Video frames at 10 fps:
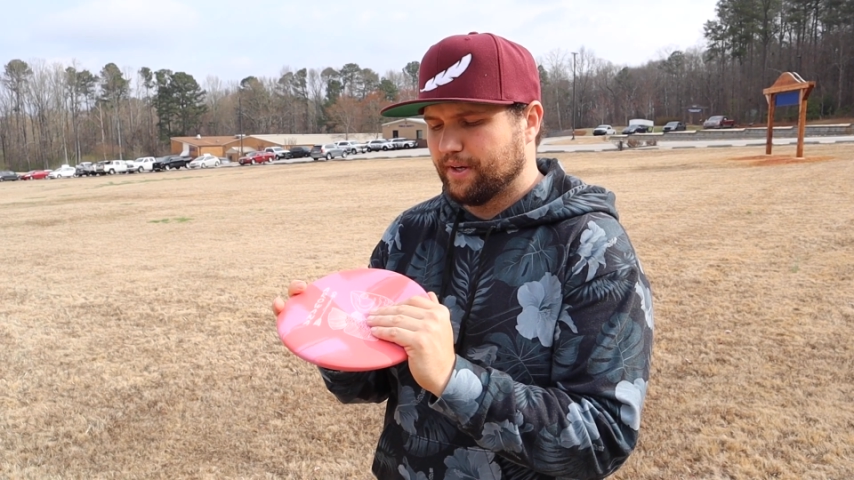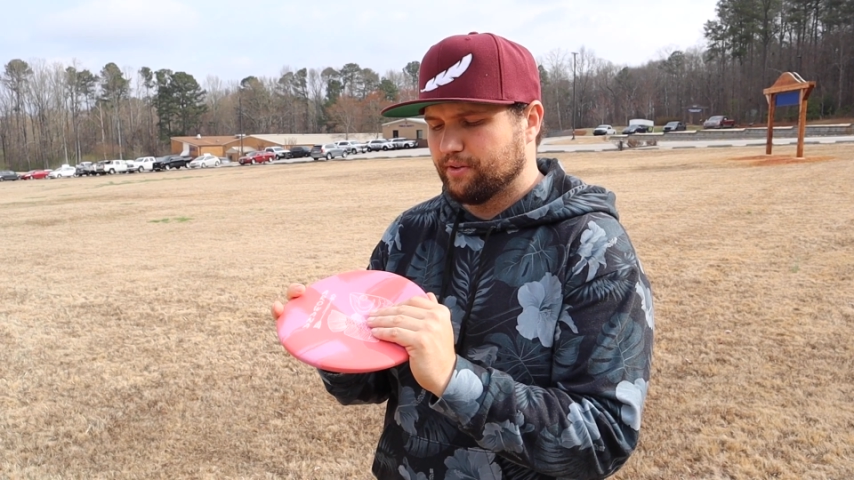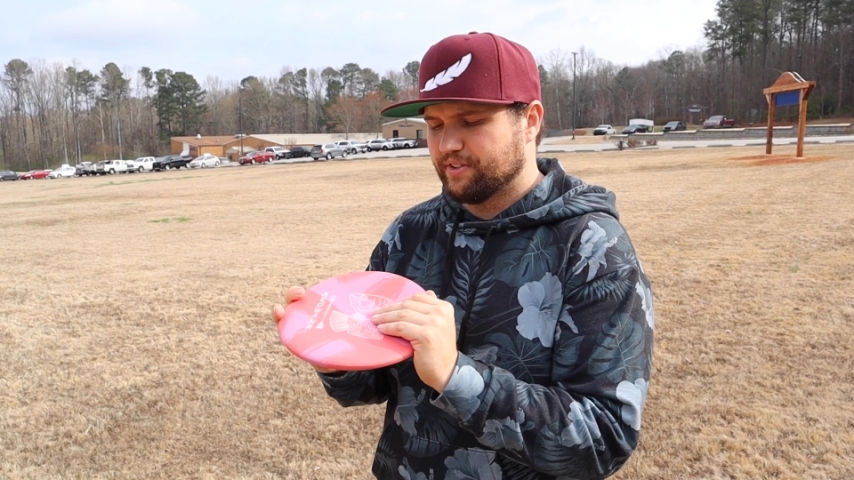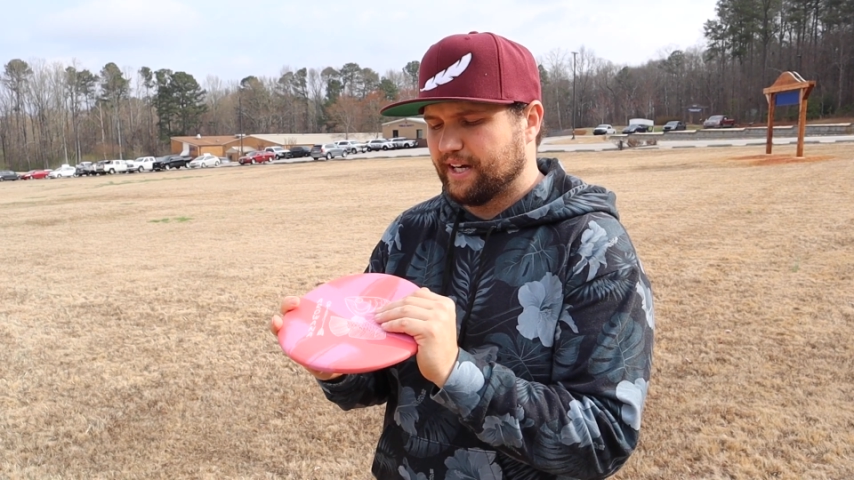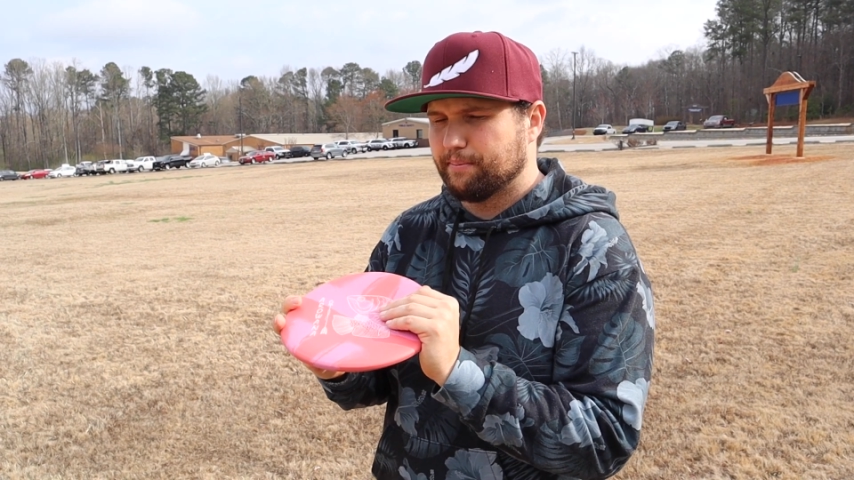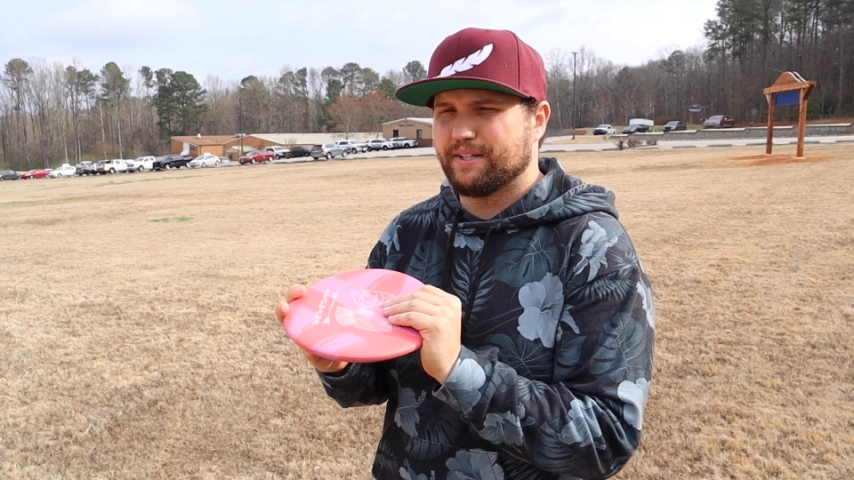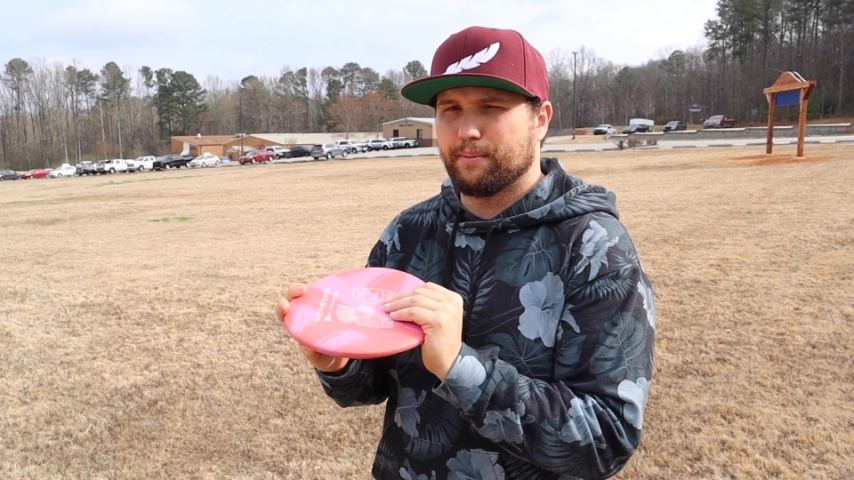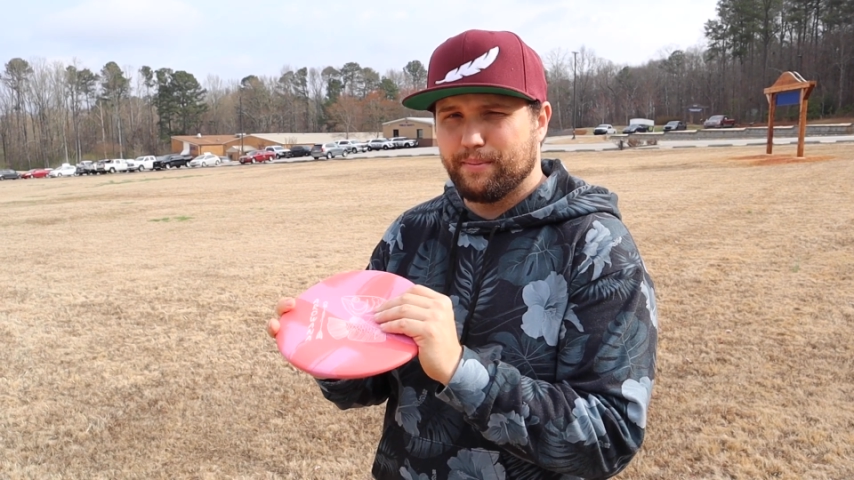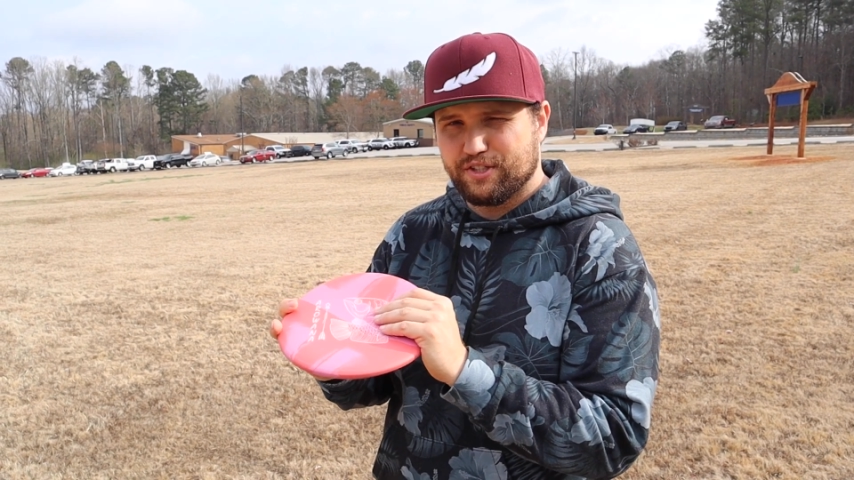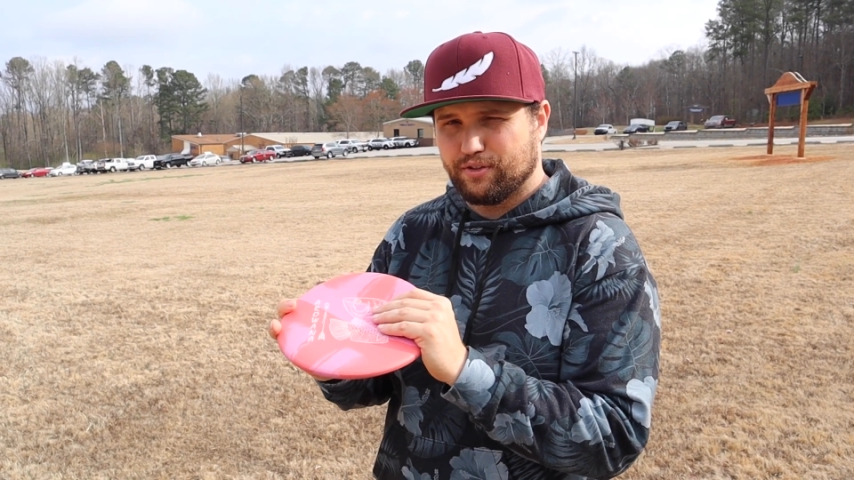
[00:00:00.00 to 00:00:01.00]
puddle topped in a
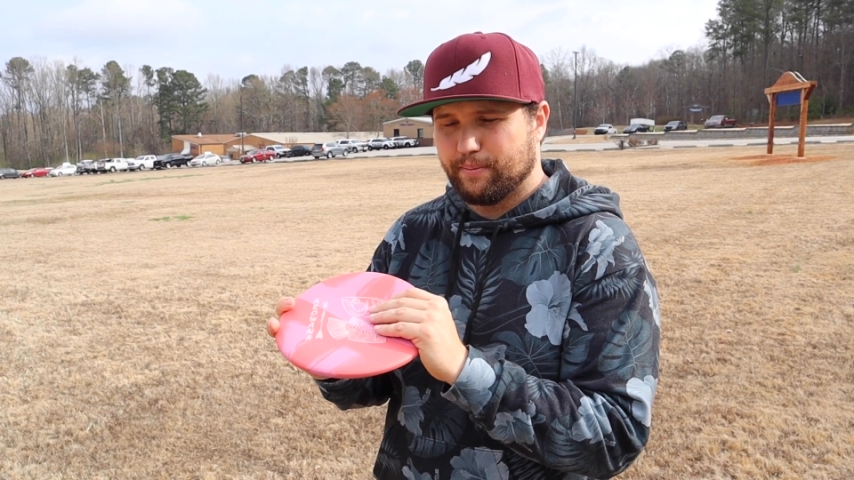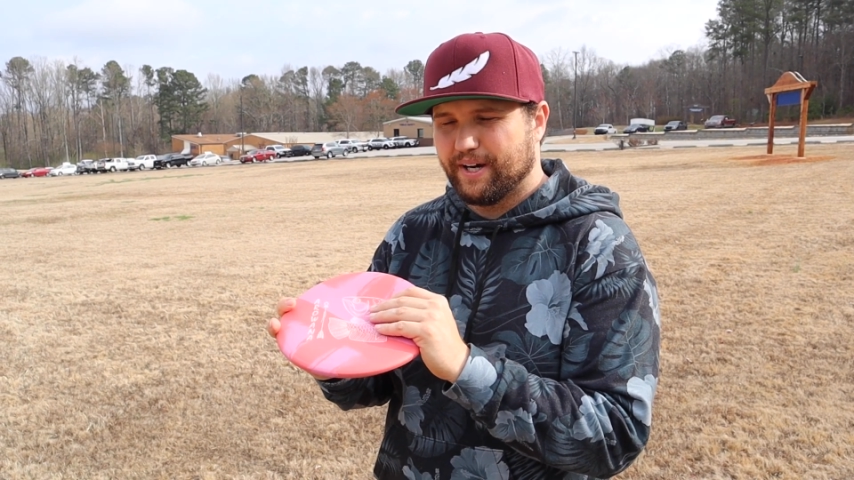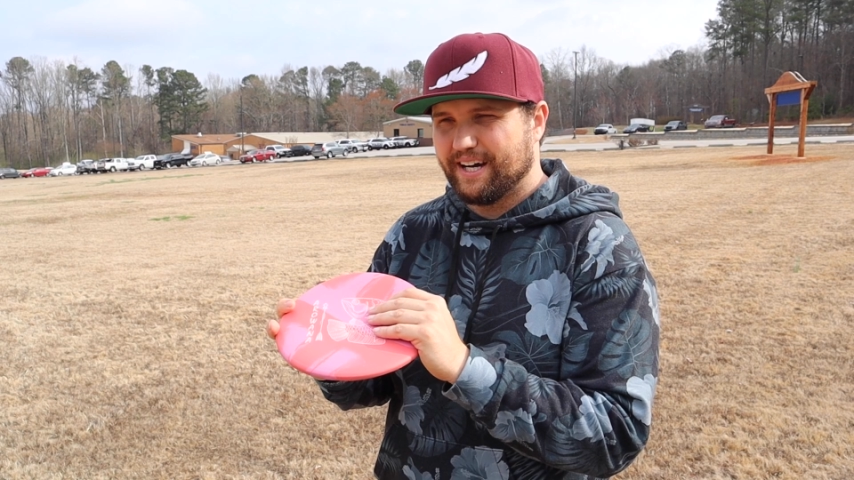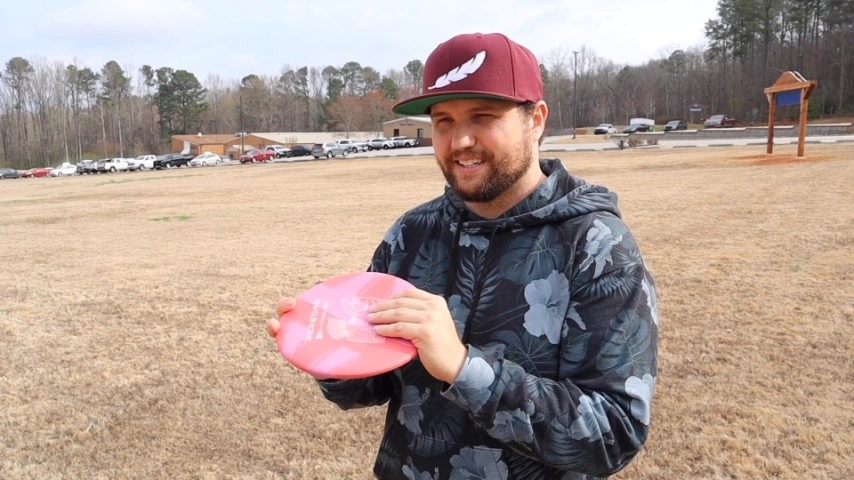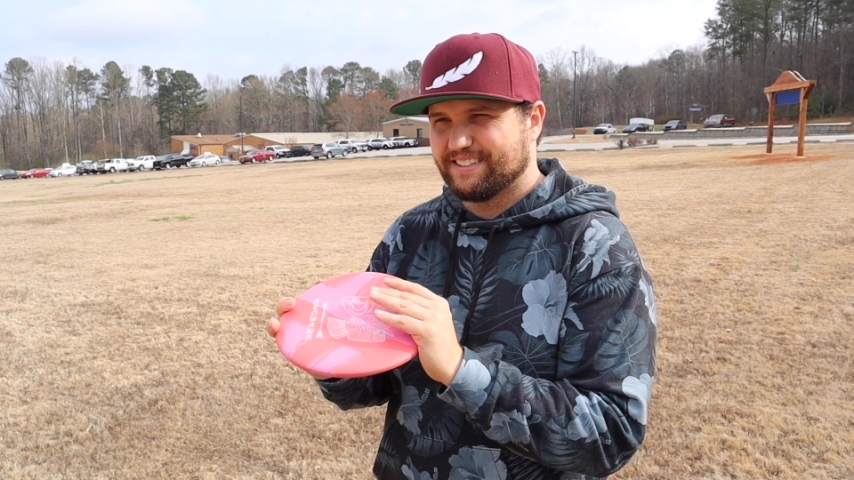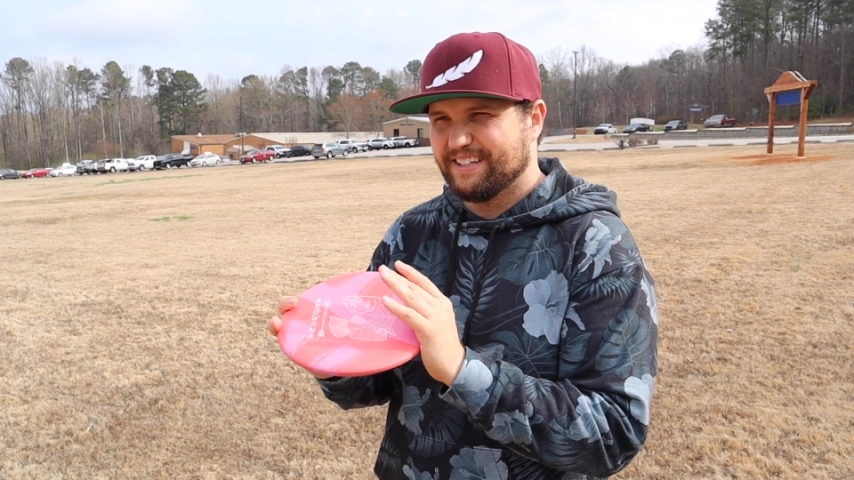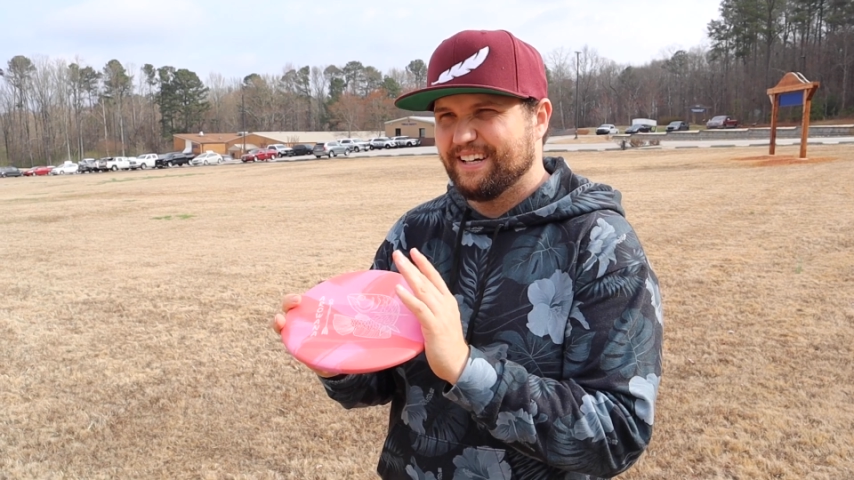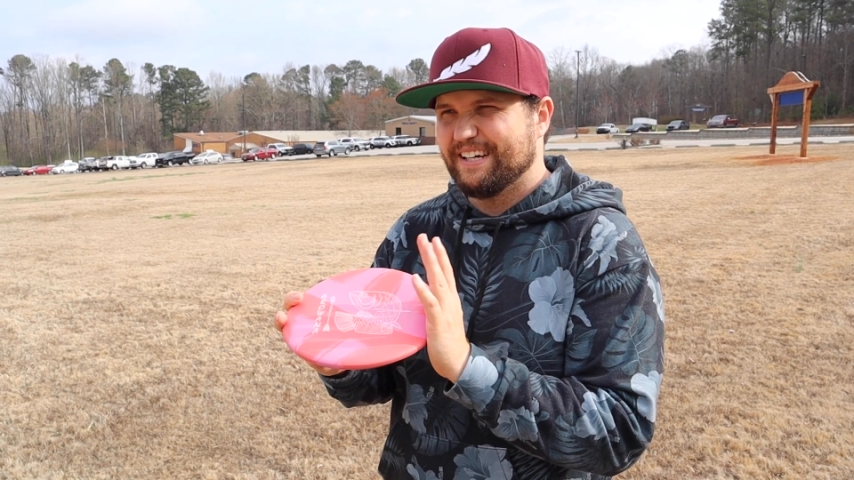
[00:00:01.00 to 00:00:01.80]
mystery box.